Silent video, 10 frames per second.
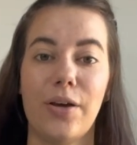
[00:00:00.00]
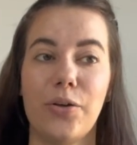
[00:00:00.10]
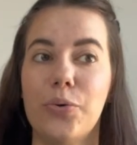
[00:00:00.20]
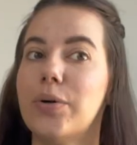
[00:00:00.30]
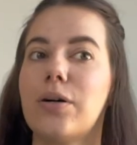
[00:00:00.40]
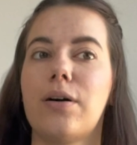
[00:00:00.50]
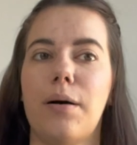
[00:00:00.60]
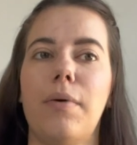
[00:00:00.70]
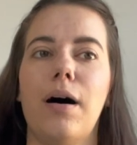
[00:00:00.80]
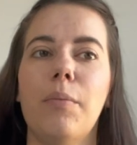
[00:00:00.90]
you will
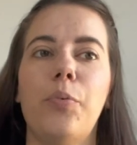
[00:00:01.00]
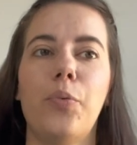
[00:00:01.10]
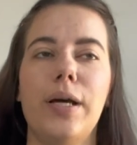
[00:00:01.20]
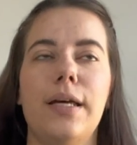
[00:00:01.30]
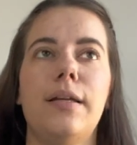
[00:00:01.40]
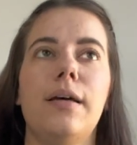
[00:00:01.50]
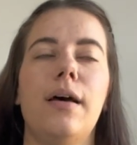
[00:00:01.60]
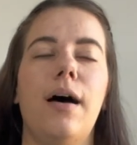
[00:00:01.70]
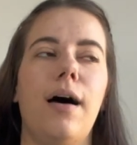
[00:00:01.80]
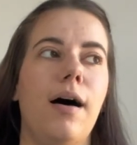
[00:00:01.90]
come up with
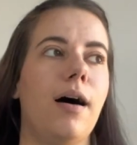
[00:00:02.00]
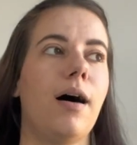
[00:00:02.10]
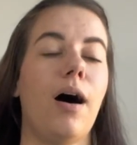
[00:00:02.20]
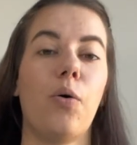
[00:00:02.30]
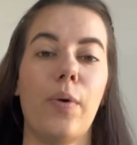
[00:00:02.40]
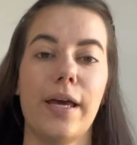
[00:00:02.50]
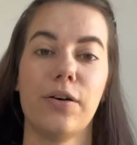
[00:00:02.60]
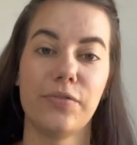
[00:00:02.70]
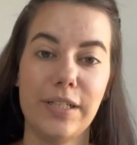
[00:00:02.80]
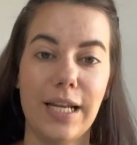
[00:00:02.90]
a way
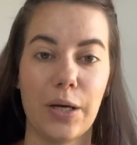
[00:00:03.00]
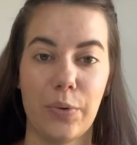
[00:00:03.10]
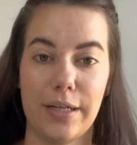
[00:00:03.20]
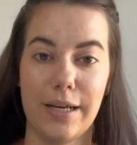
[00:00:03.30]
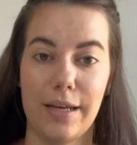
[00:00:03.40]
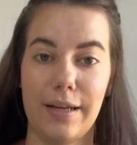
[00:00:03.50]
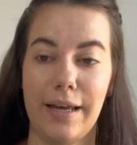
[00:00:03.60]
of dealing with that.